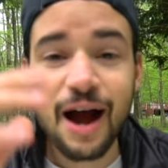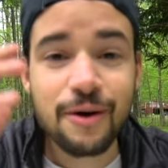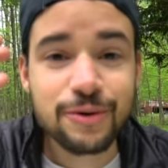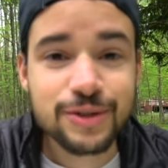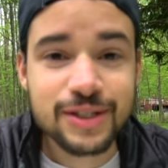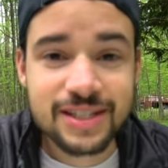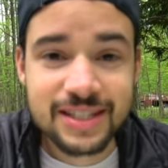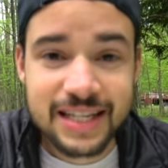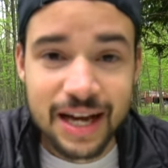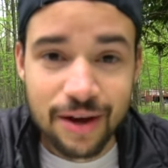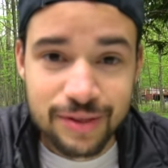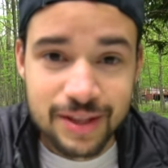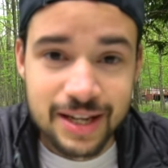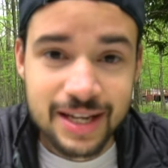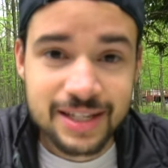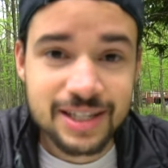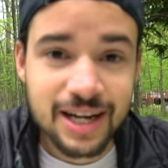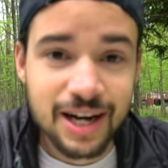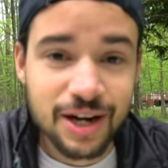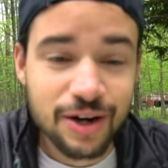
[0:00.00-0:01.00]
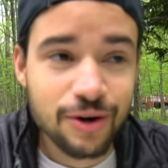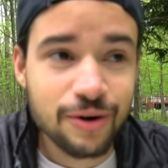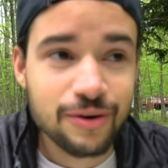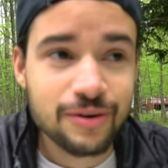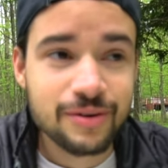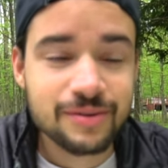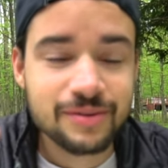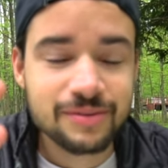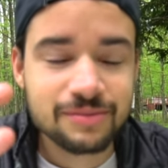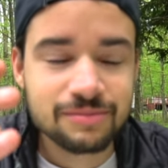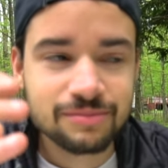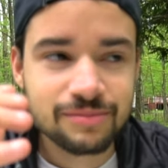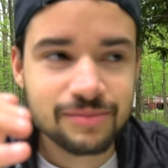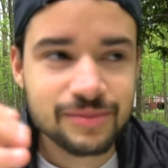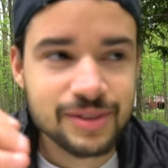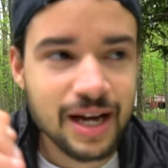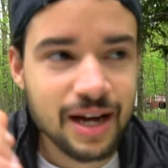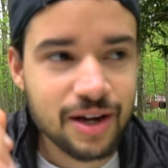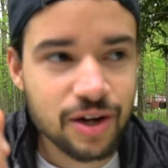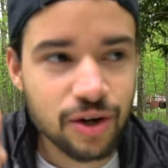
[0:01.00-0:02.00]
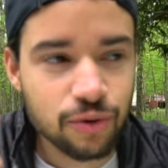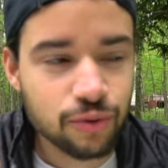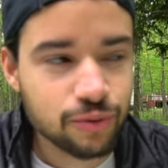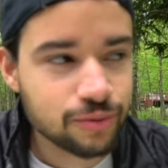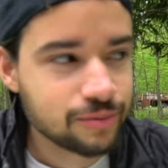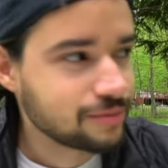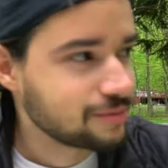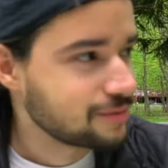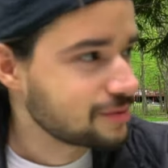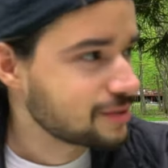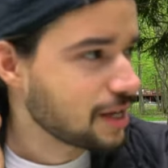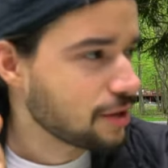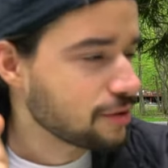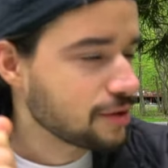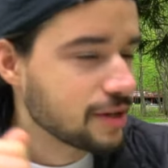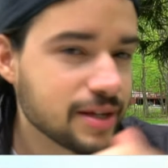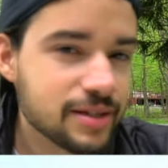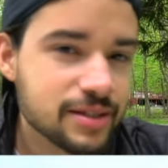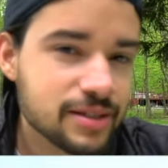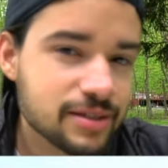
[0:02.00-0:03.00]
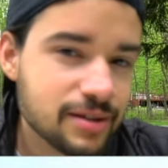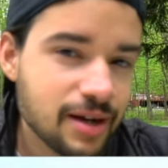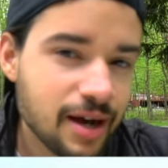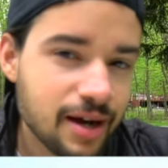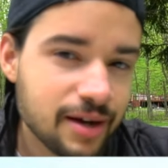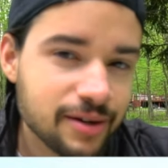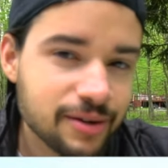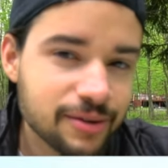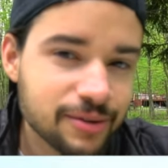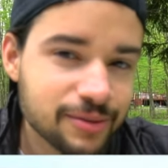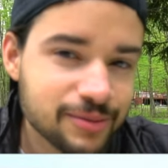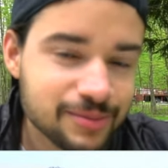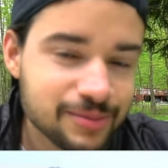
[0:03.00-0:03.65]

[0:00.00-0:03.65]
I was in South Lake Taco, Taco, South Lake Taco,